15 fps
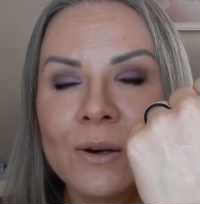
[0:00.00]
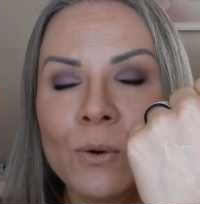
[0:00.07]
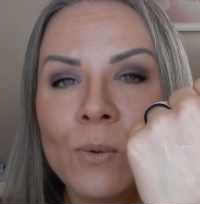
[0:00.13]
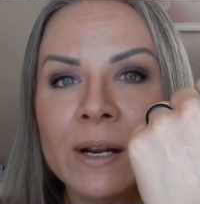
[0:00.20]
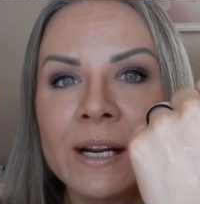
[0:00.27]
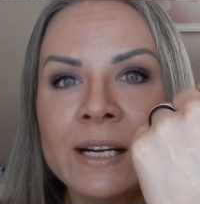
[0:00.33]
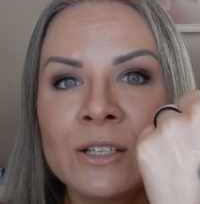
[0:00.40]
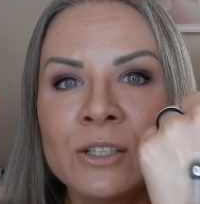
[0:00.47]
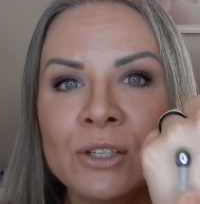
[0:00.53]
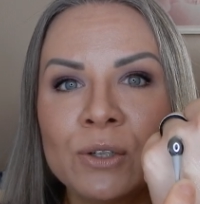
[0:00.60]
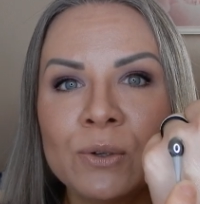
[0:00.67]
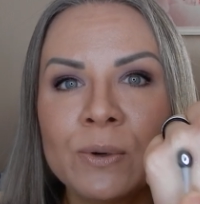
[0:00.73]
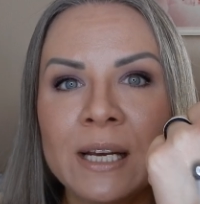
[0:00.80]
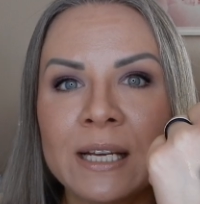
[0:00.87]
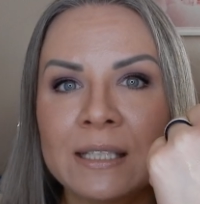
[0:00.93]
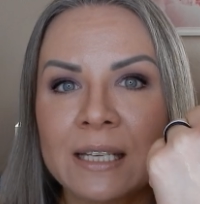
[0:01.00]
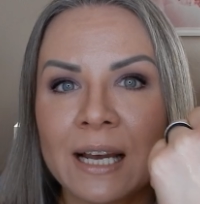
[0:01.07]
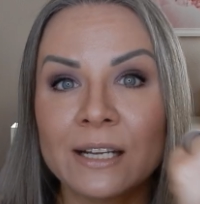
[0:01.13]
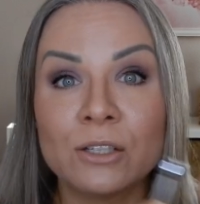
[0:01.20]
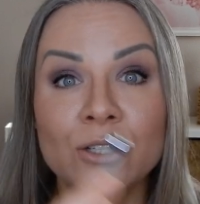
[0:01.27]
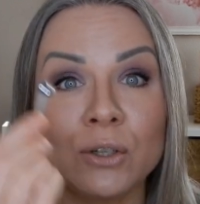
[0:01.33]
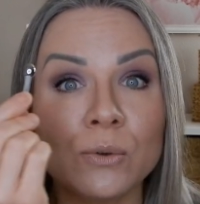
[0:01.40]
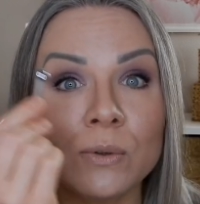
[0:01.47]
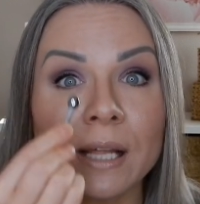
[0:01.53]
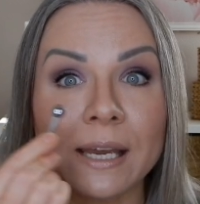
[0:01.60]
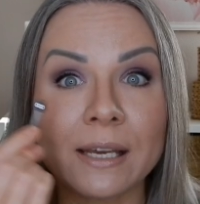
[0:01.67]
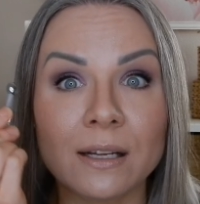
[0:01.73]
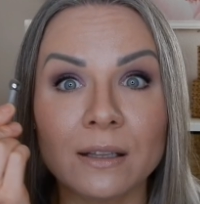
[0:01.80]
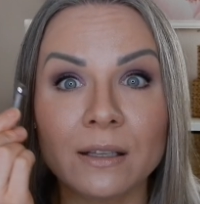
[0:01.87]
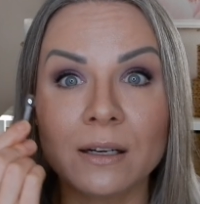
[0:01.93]
So what I do is I do
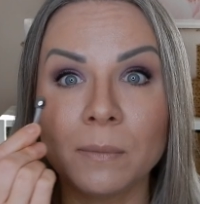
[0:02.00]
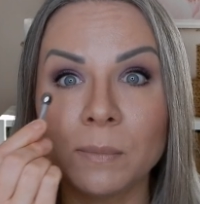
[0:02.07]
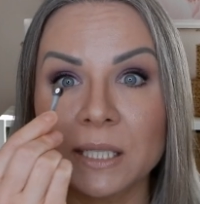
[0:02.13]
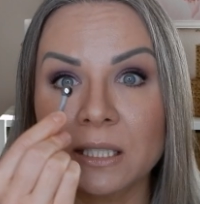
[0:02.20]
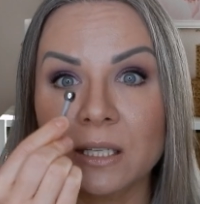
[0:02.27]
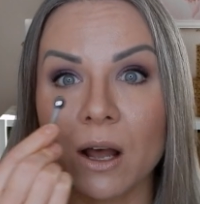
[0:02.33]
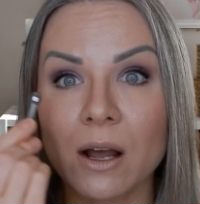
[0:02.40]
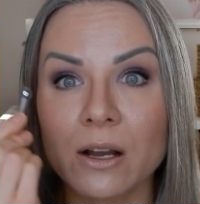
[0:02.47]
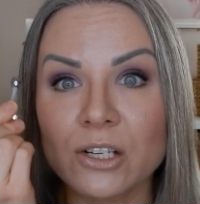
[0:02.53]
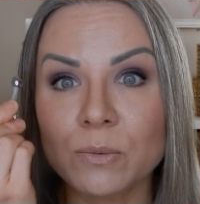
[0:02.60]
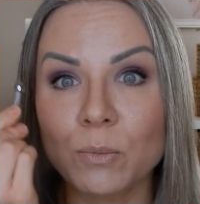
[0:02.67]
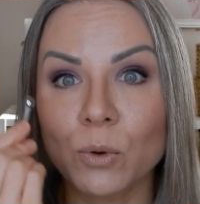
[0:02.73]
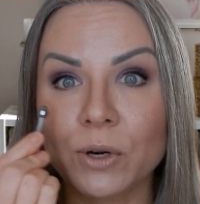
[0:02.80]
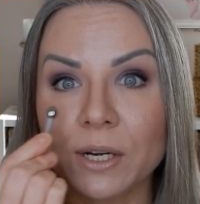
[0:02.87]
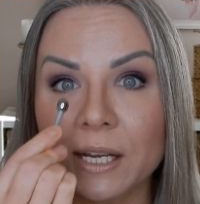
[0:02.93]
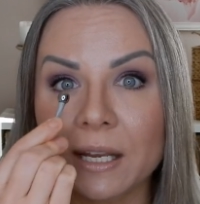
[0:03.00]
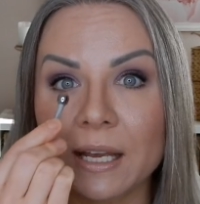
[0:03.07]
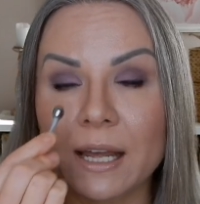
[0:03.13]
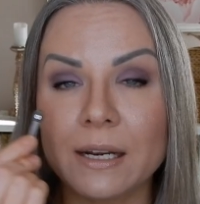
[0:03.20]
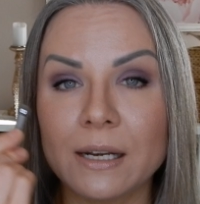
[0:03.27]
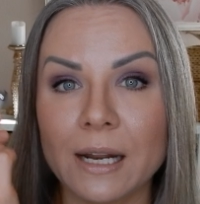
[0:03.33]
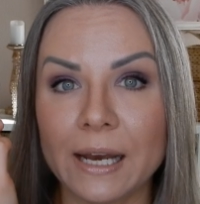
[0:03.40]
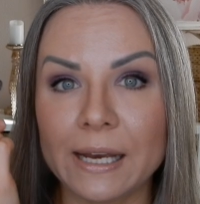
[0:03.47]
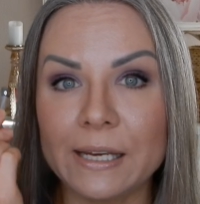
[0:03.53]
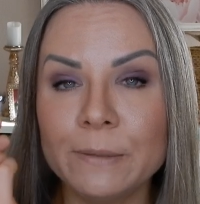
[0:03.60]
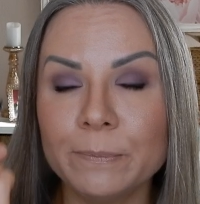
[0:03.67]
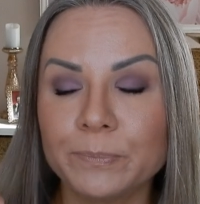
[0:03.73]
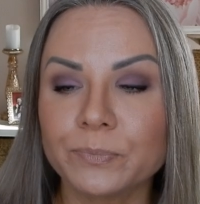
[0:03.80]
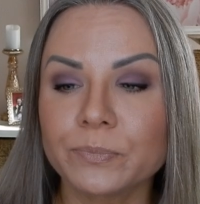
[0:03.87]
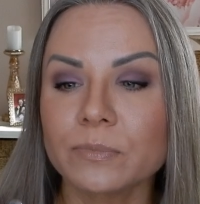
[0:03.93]
like a little massage morning and
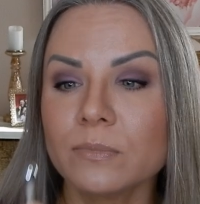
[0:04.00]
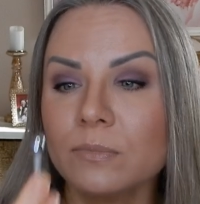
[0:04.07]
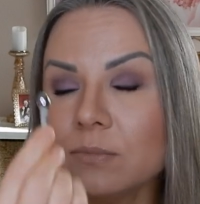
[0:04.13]
night,